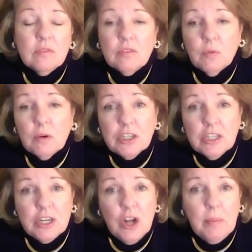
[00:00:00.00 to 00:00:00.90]

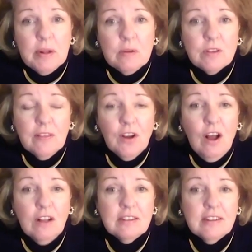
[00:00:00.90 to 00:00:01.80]
fortunately, nobody who's on the
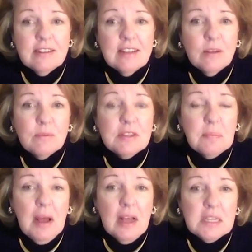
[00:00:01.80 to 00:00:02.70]
call today said it was
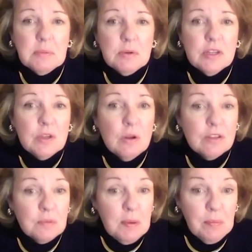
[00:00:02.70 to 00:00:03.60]
impossible, because those are
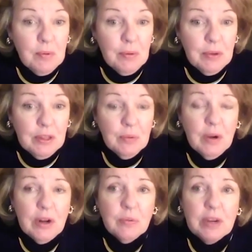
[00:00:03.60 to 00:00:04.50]
the people we really
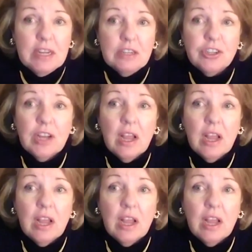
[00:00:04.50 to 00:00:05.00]
want to reach.